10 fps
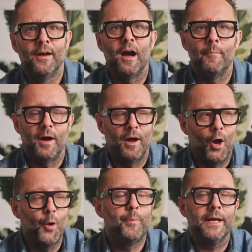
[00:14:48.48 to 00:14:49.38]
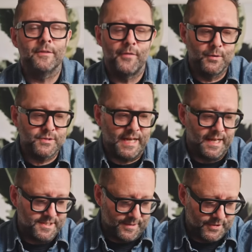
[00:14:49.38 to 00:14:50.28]
I'm hoping that those
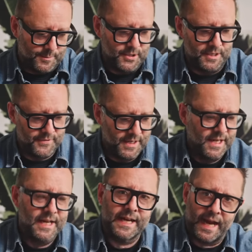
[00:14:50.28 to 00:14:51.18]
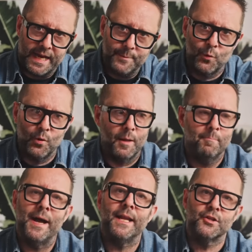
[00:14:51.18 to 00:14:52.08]
stands have some kind of cable
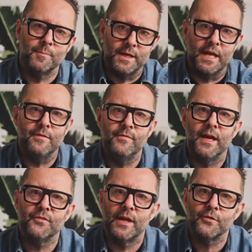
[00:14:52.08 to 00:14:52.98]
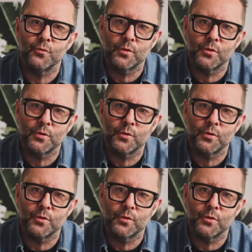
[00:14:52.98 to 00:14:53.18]
management in their central